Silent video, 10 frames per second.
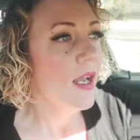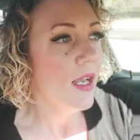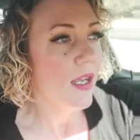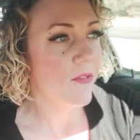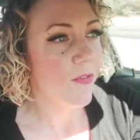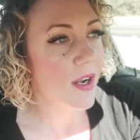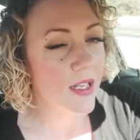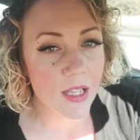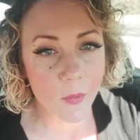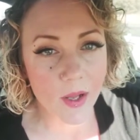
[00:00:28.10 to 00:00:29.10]
And
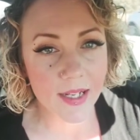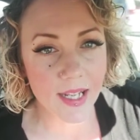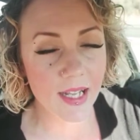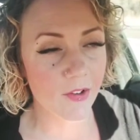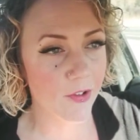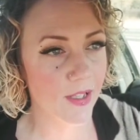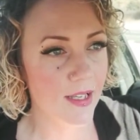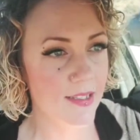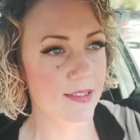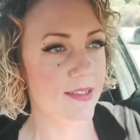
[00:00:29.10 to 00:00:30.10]
finally, one day I
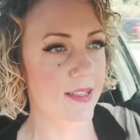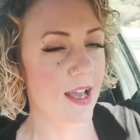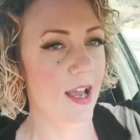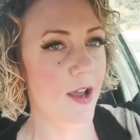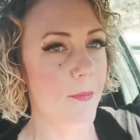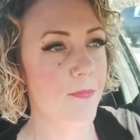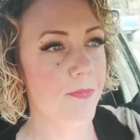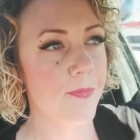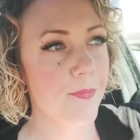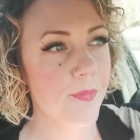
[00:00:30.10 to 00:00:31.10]
realized that
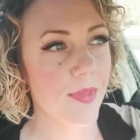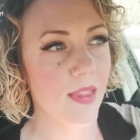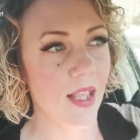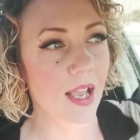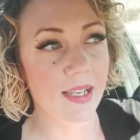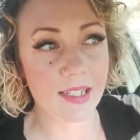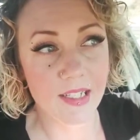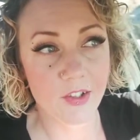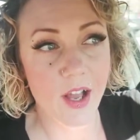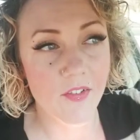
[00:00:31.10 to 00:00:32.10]
I can
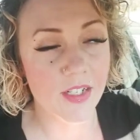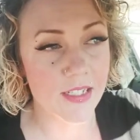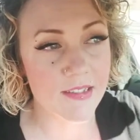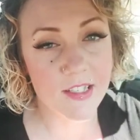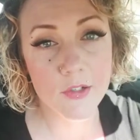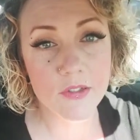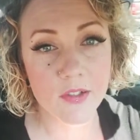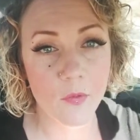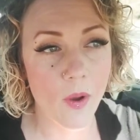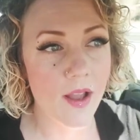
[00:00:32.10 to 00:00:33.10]
either have an excuse
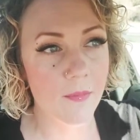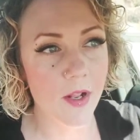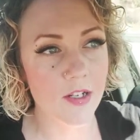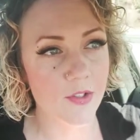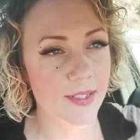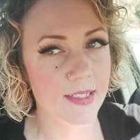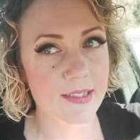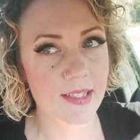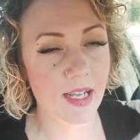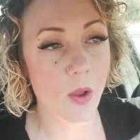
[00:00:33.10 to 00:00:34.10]
of why I'm not doing this
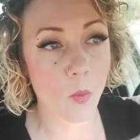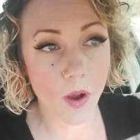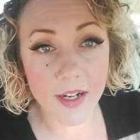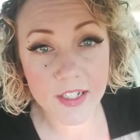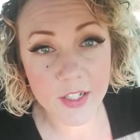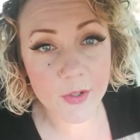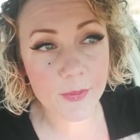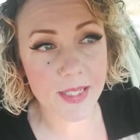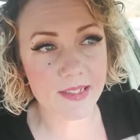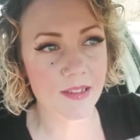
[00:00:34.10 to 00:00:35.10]
thing I want to do
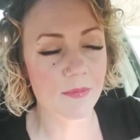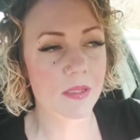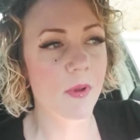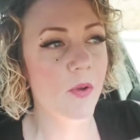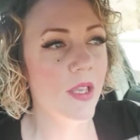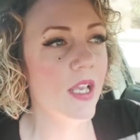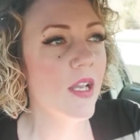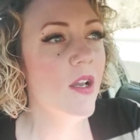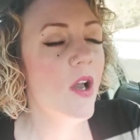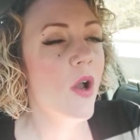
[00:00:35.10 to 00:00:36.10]
because I'm
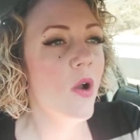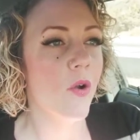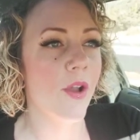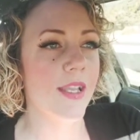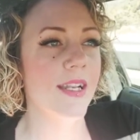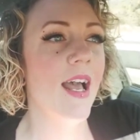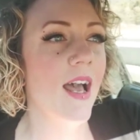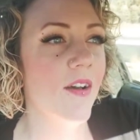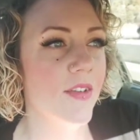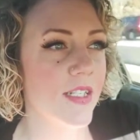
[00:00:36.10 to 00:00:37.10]
smoking, or I can
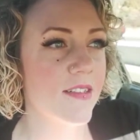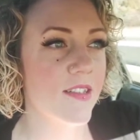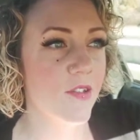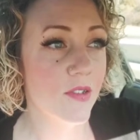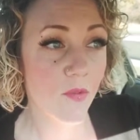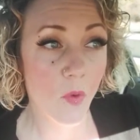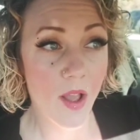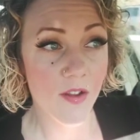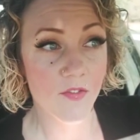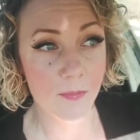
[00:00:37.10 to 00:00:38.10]
have an excuse of
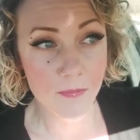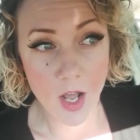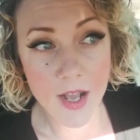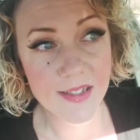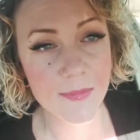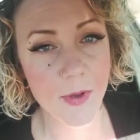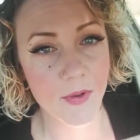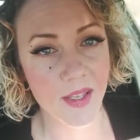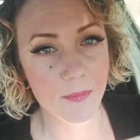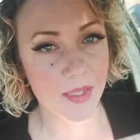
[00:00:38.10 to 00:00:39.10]
why I'm not
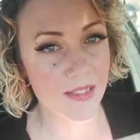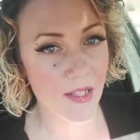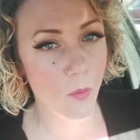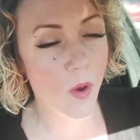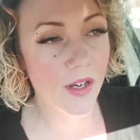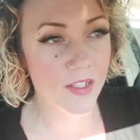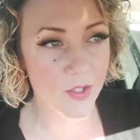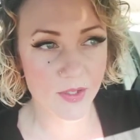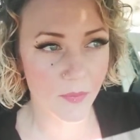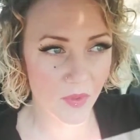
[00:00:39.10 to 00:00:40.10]
smoking because I want to do
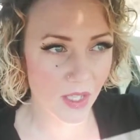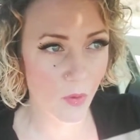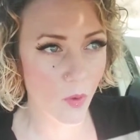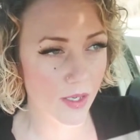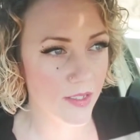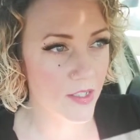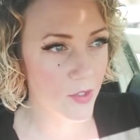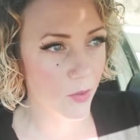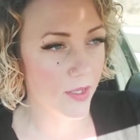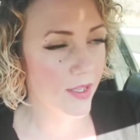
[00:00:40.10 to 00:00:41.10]
something I want to
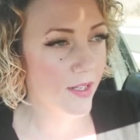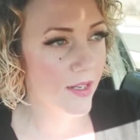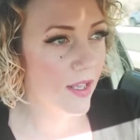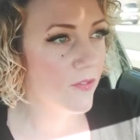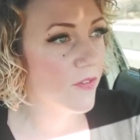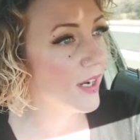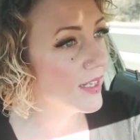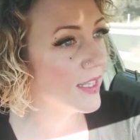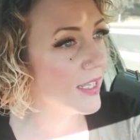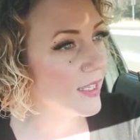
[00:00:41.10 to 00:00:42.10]
do. And I
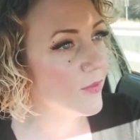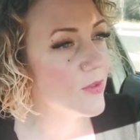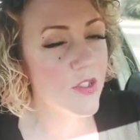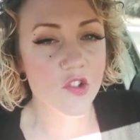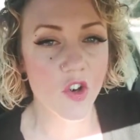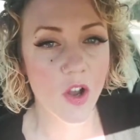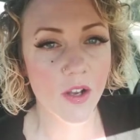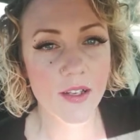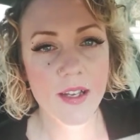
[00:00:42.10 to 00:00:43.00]
finally was strong